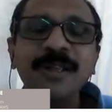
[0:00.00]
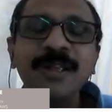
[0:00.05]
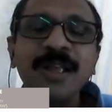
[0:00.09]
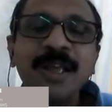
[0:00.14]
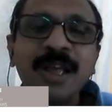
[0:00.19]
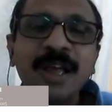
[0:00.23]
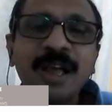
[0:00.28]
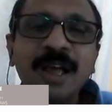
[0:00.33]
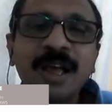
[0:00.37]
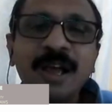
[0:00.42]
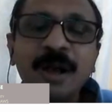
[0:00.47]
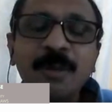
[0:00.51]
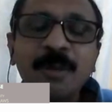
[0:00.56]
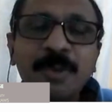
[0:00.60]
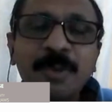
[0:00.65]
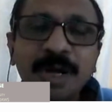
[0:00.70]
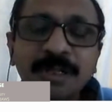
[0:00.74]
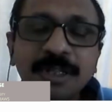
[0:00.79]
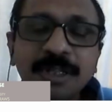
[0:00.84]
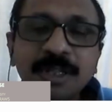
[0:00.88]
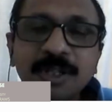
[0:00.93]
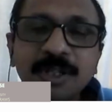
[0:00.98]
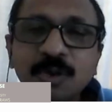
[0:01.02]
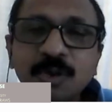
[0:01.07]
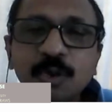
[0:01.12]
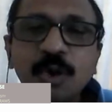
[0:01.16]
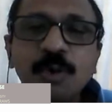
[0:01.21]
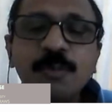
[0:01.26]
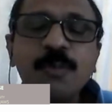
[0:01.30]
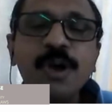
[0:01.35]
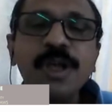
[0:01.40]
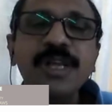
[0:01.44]
uh, but there's no
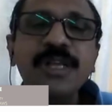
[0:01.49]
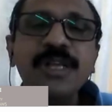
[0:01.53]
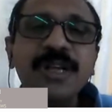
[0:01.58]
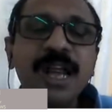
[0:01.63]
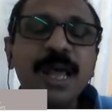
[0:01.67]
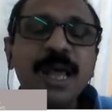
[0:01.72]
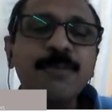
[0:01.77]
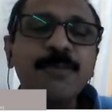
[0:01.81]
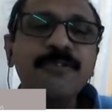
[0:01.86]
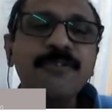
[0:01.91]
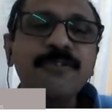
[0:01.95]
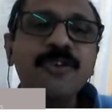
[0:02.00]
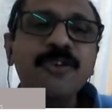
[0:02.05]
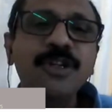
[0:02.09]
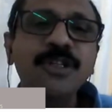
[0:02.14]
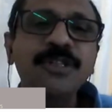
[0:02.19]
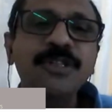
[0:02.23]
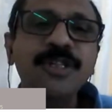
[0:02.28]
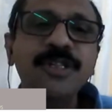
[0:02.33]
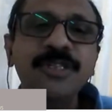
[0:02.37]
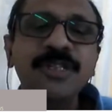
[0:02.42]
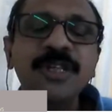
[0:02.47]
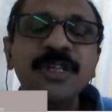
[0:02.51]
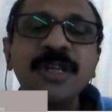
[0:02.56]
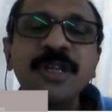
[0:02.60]
point clapping for others.